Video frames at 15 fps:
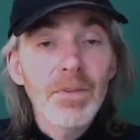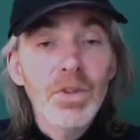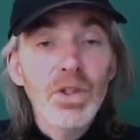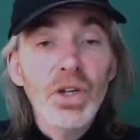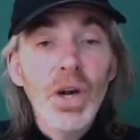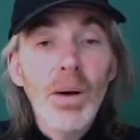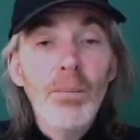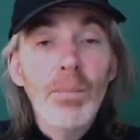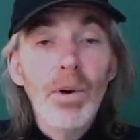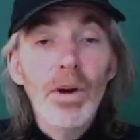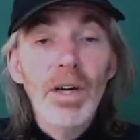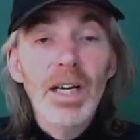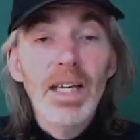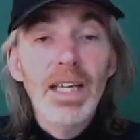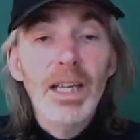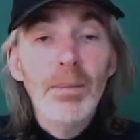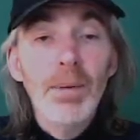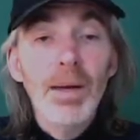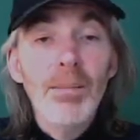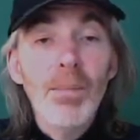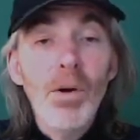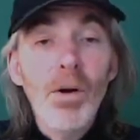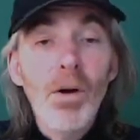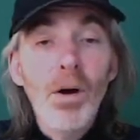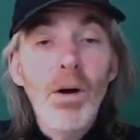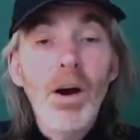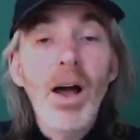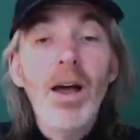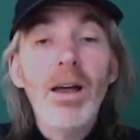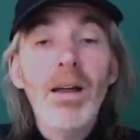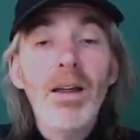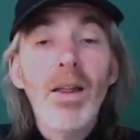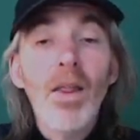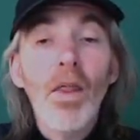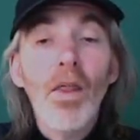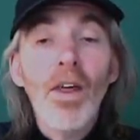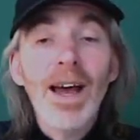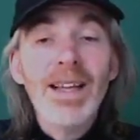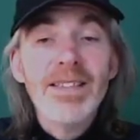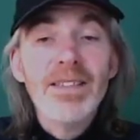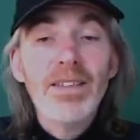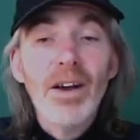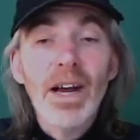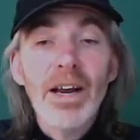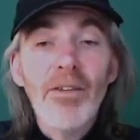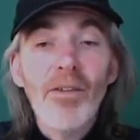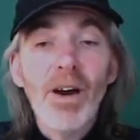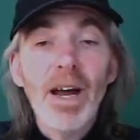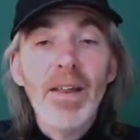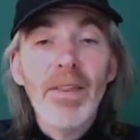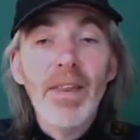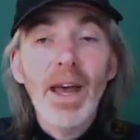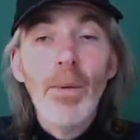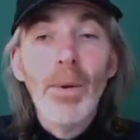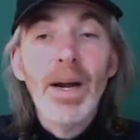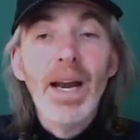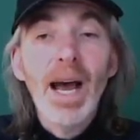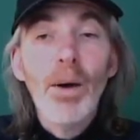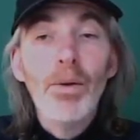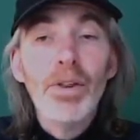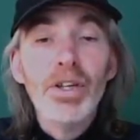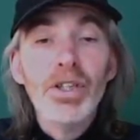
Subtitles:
Jump on a little bit more. That sign right there. We're now at the